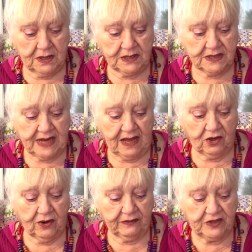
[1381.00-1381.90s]

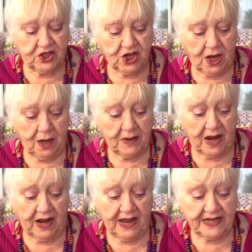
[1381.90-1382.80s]
Stylecraft Charm
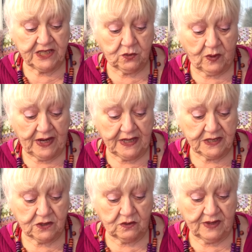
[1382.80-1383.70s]
Lace
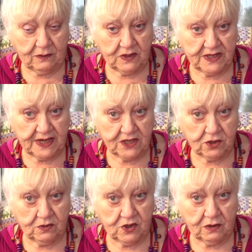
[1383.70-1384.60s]
Weights. Oh, that would take
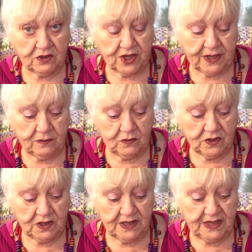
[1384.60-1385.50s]
some crocheting,
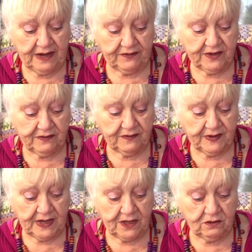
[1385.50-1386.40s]
wouldn't it? You'd have to have a
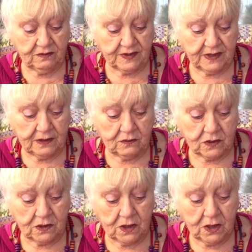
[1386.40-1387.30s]
fine hook for that one.